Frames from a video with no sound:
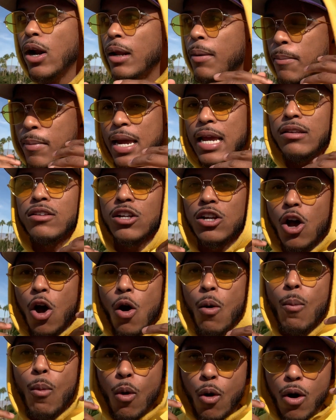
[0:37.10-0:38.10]
me to
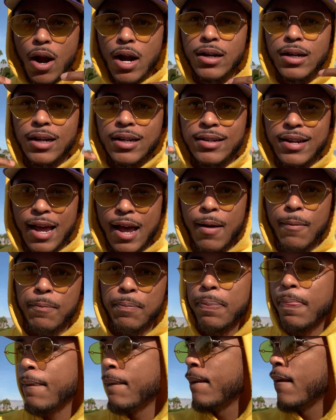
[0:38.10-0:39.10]
go more into depth
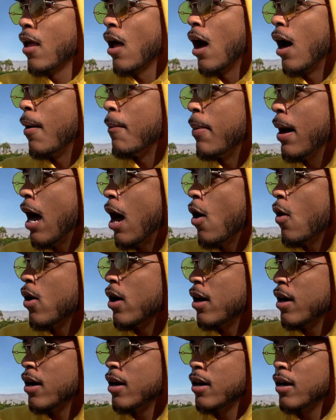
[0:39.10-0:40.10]
about
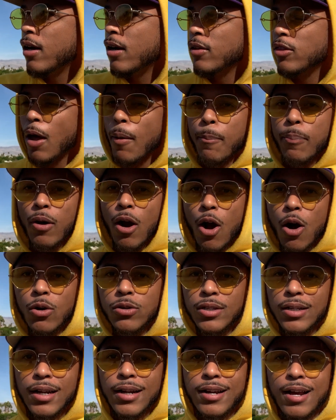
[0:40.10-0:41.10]
the pros
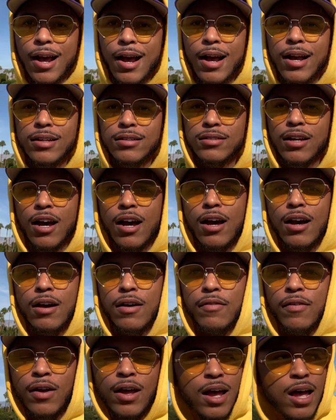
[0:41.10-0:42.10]
and the cons
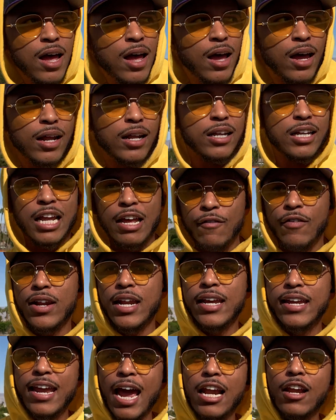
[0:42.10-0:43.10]
of living
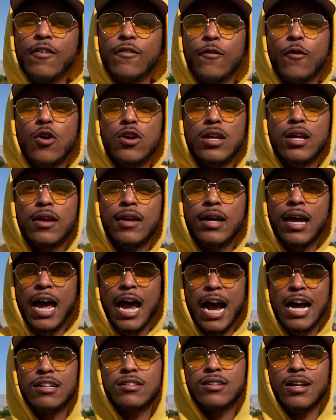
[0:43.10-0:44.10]
in California
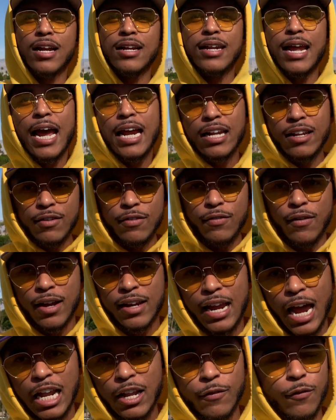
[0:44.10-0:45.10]
as a
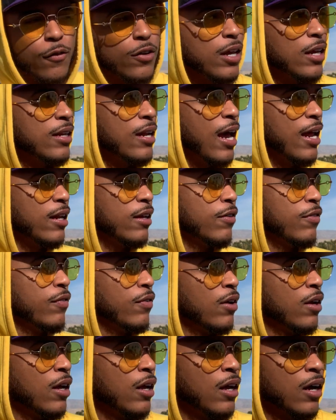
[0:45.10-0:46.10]
California native,
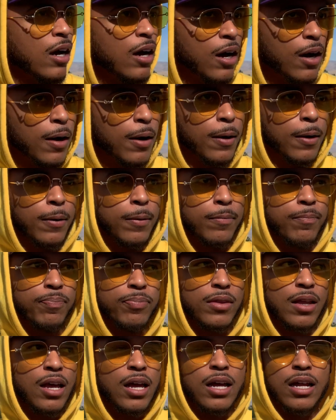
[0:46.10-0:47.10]

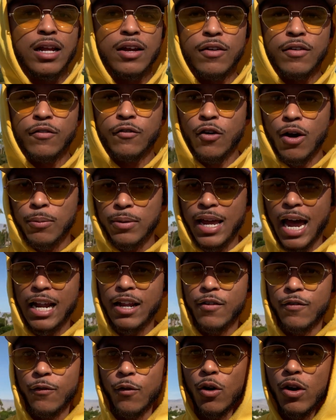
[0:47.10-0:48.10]
from
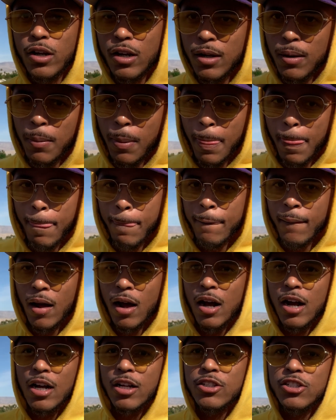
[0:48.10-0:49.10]
California,
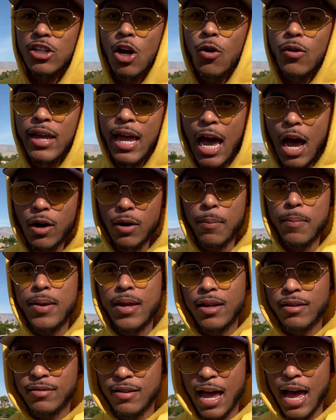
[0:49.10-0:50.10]
SoCal to be
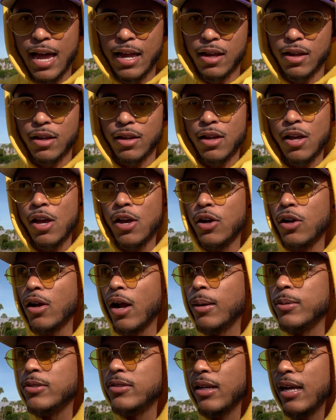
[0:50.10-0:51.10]
exact. You know
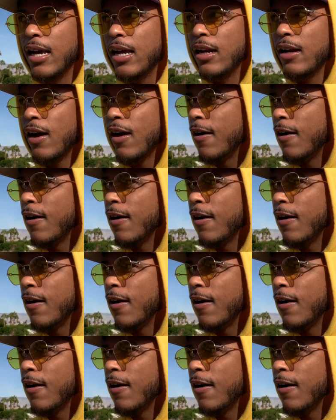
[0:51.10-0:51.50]
what I'm saying?